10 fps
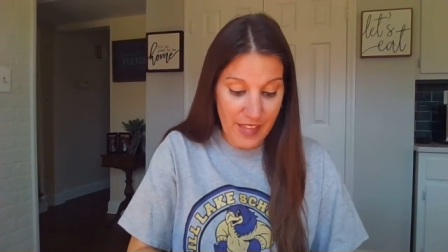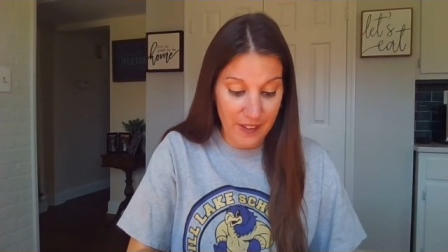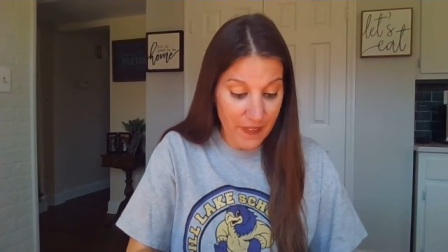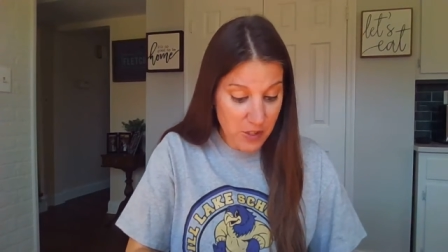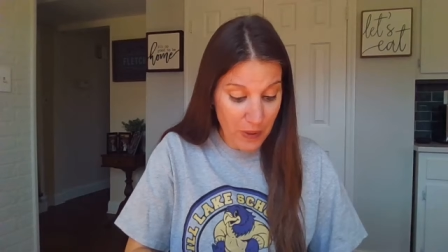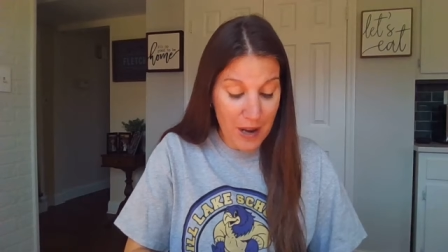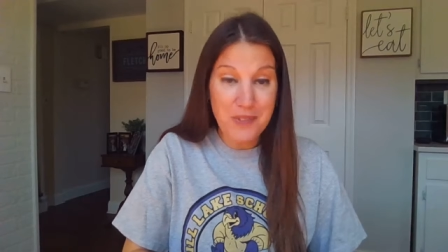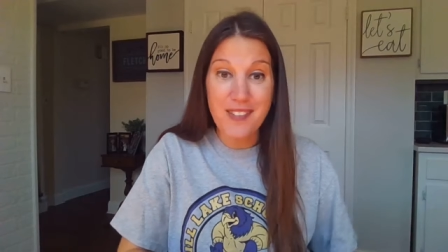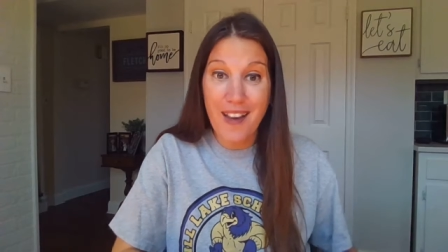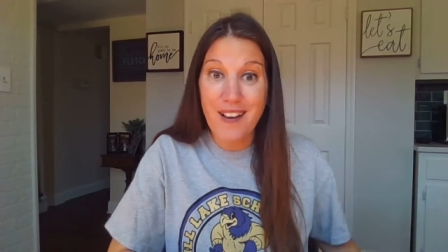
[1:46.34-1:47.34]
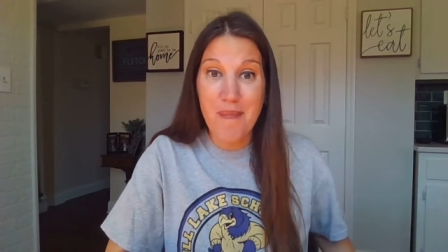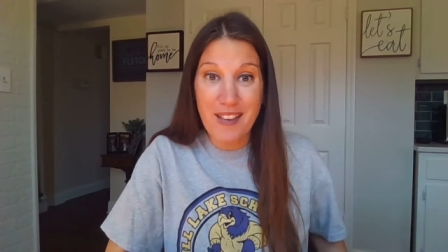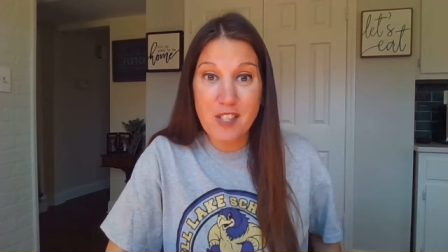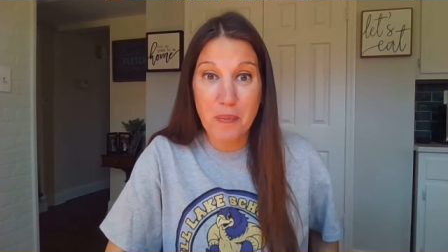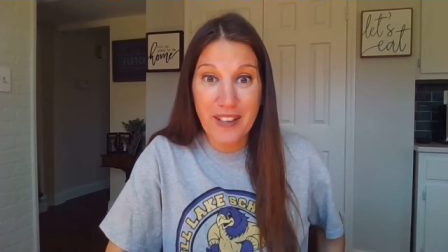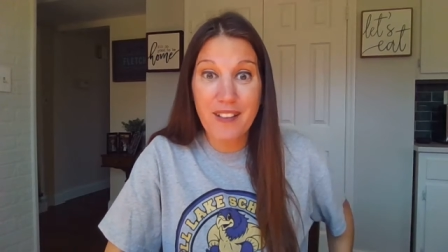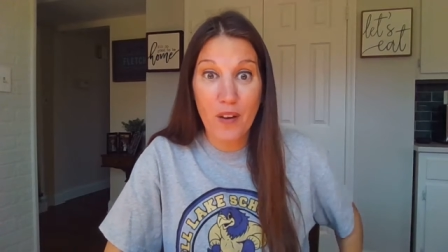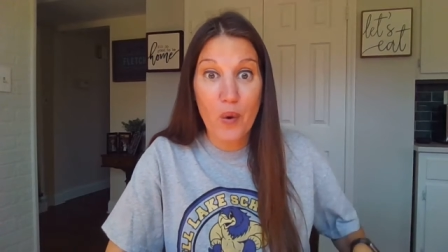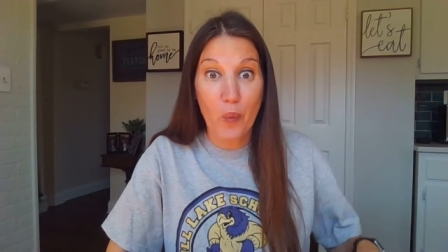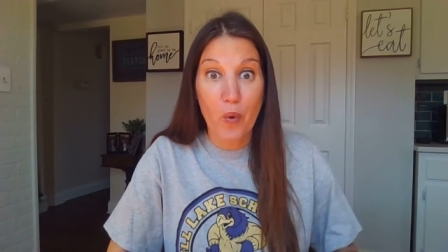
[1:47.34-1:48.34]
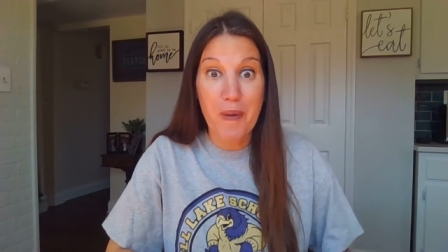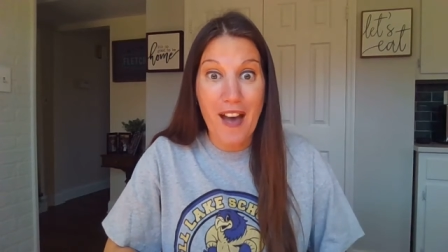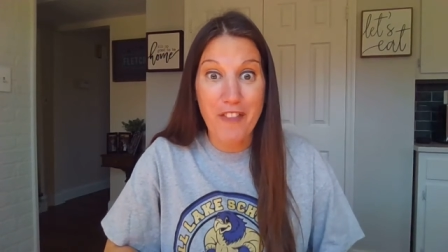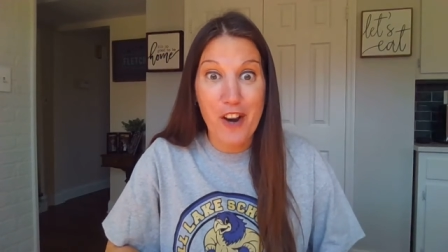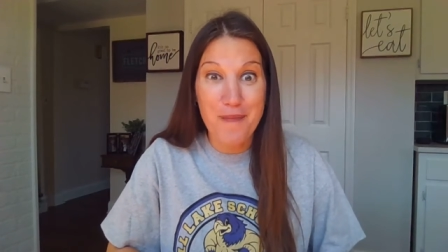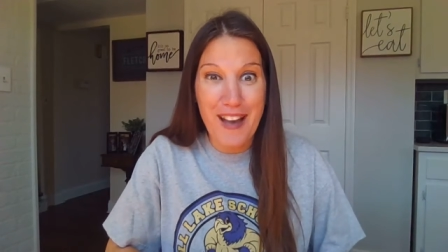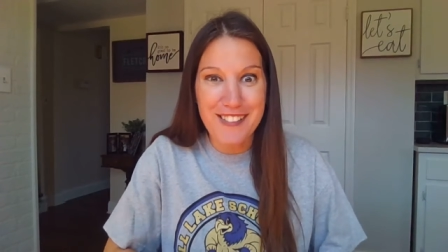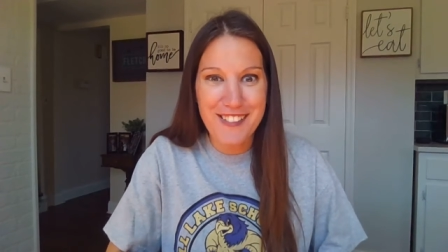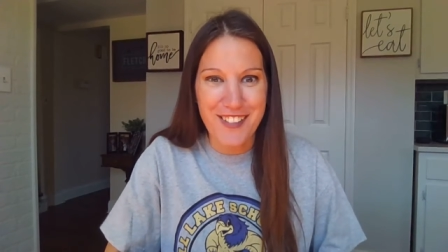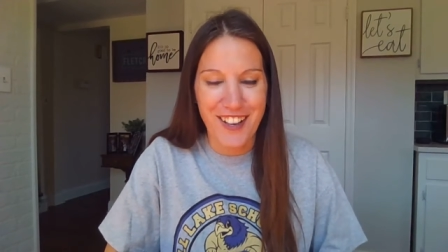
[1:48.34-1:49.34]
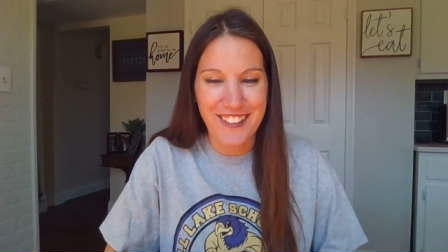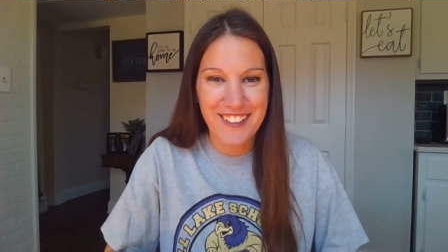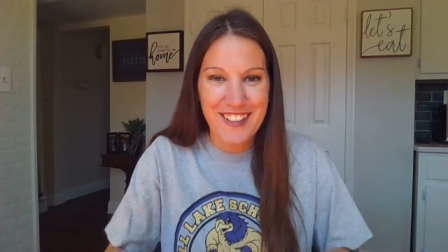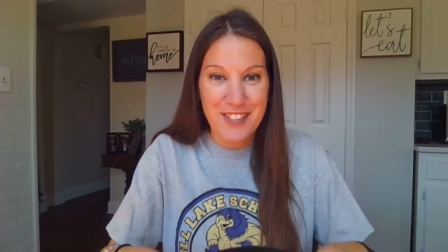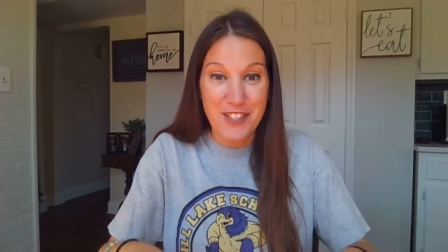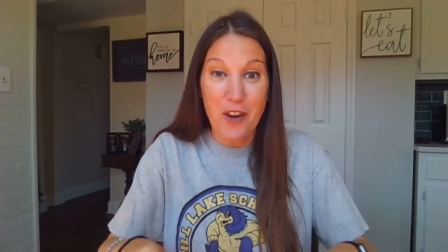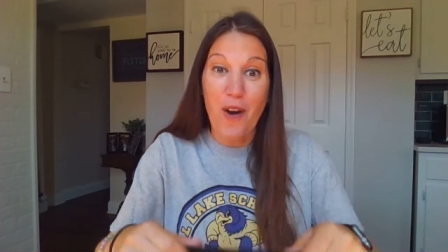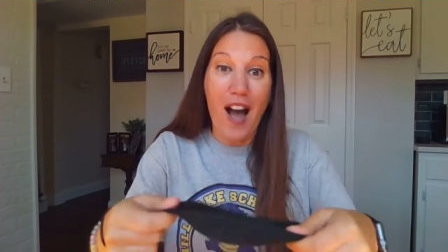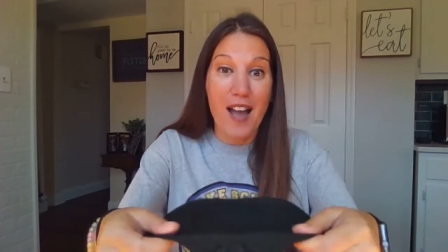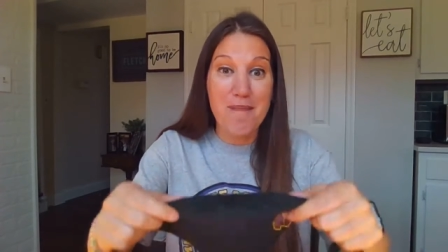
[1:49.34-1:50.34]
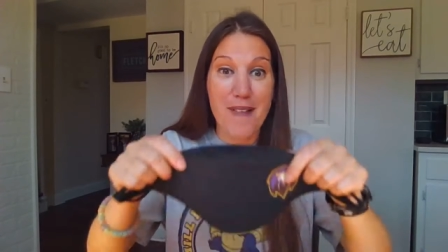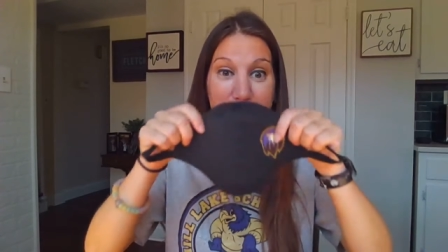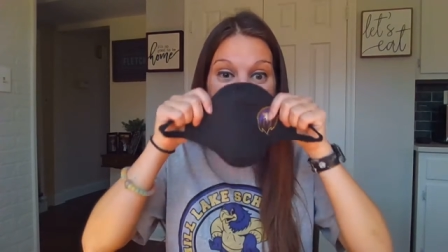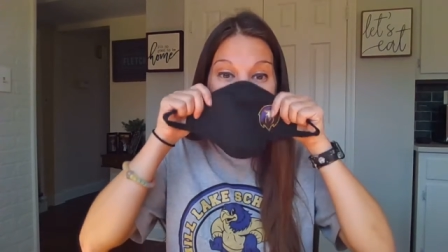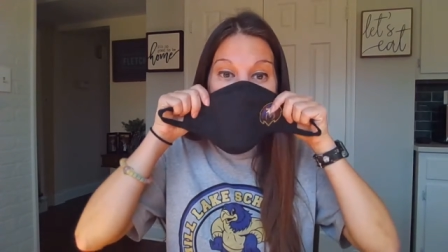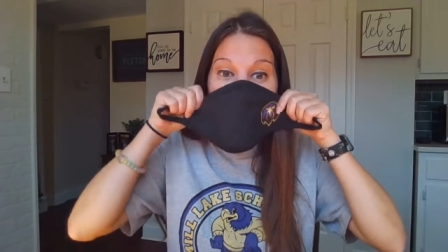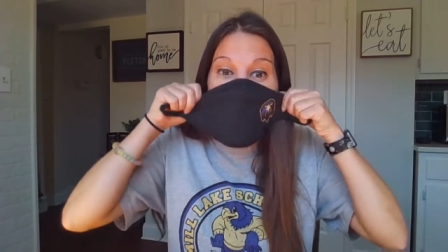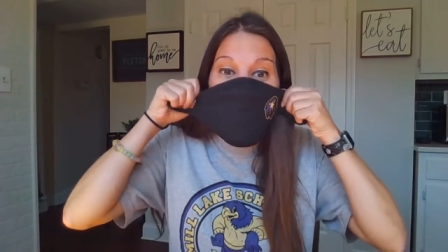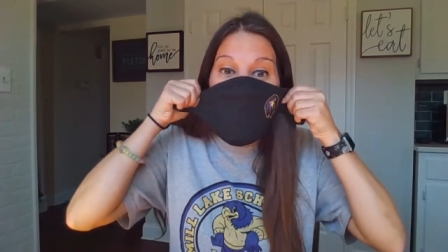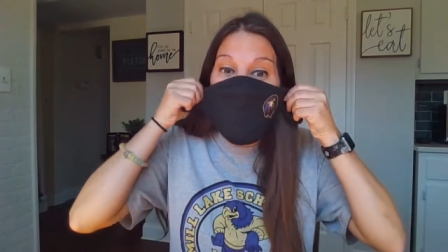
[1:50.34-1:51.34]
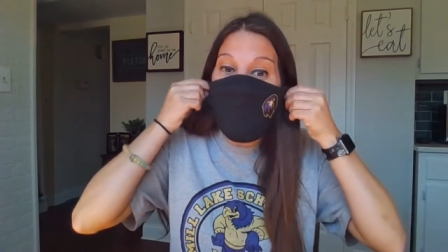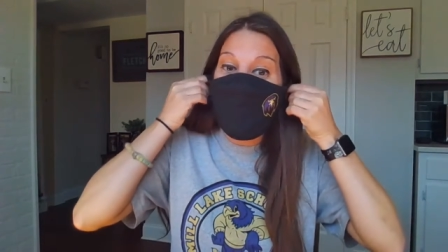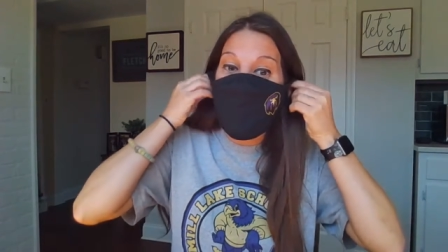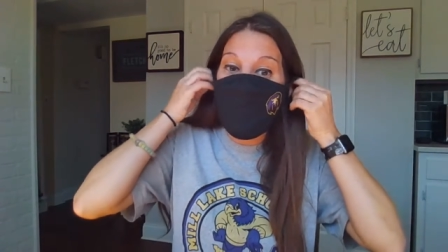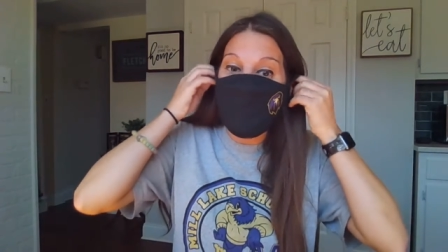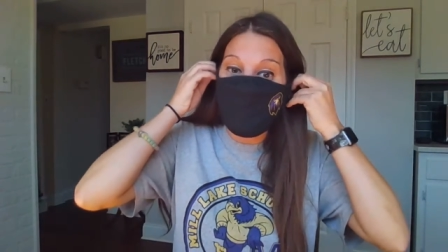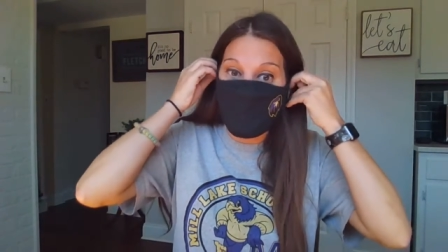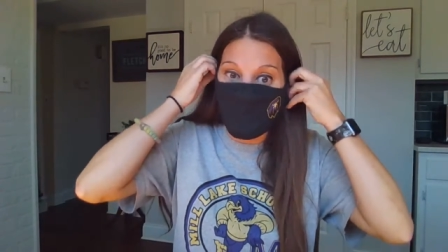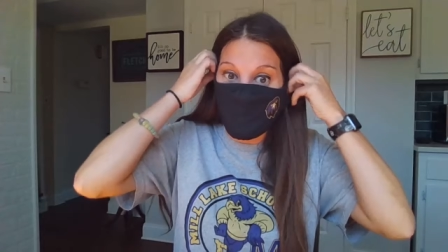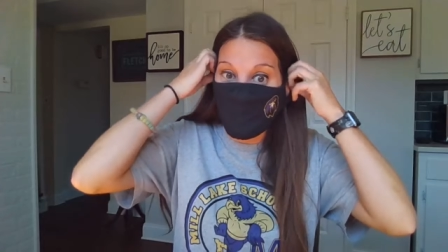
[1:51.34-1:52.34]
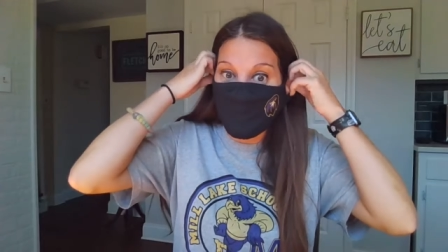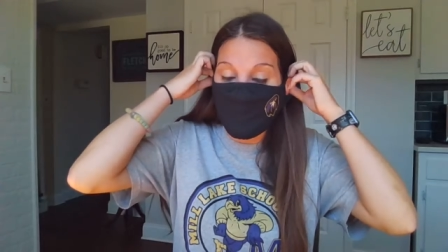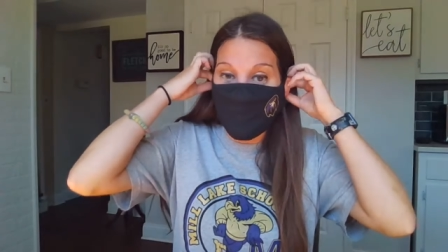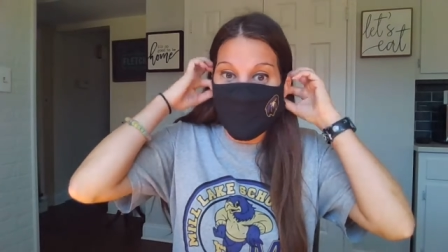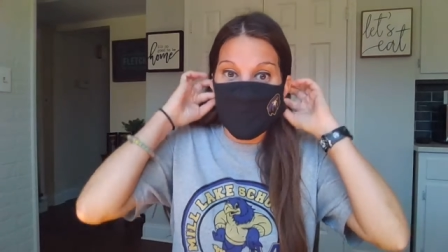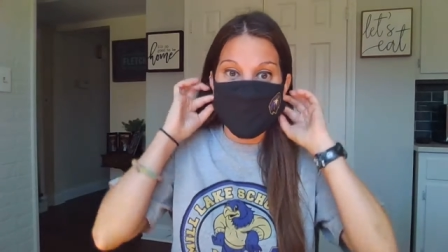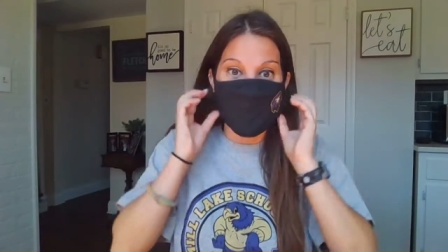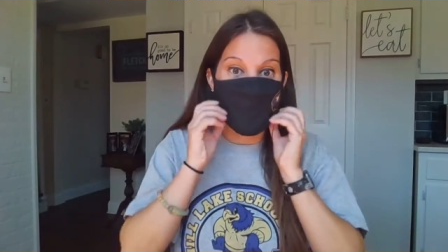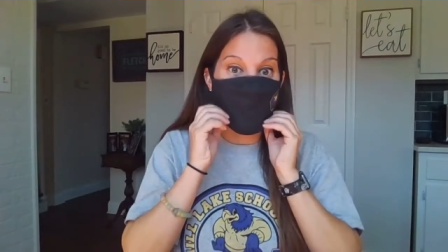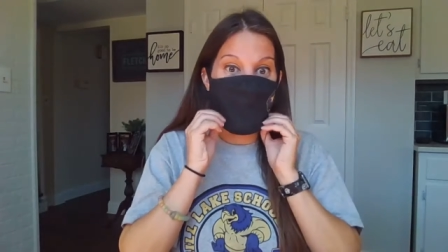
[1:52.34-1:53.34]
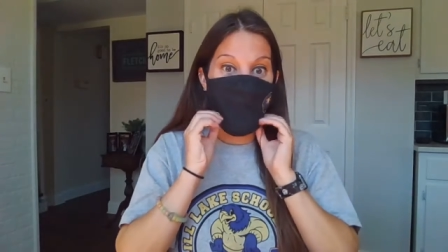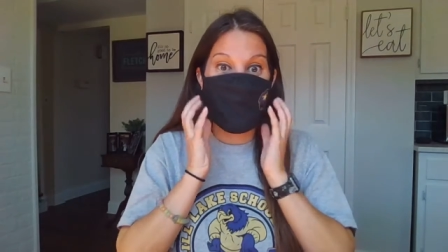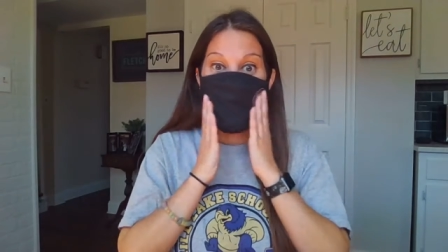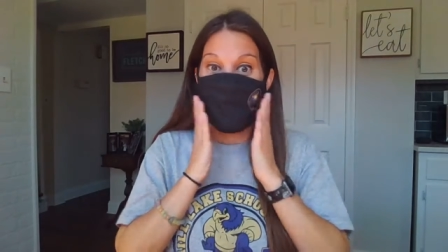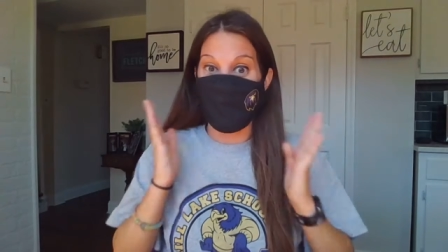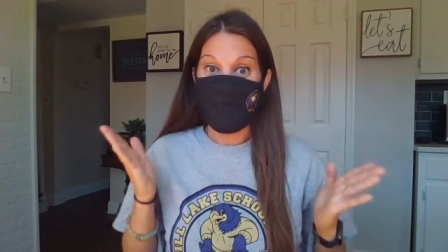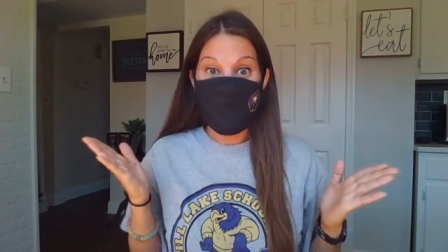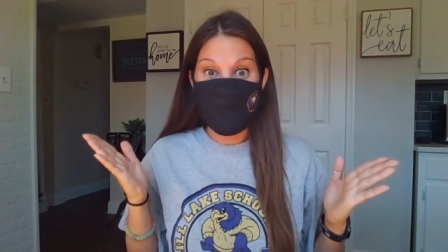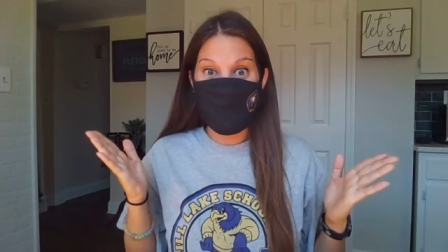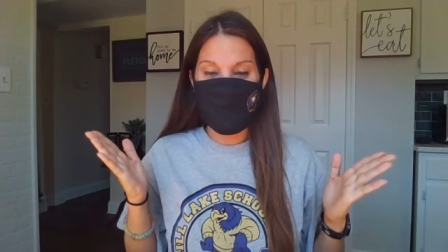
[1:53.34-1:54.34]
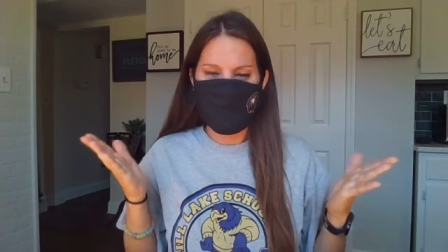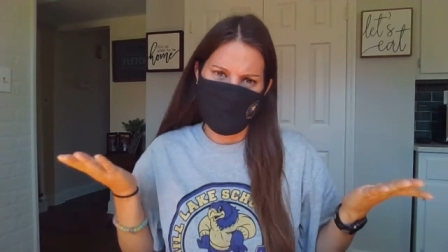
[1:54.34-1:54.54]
And unless we're outside on a mask break, we'll be having our masks on. So I might have a mask on and look like this.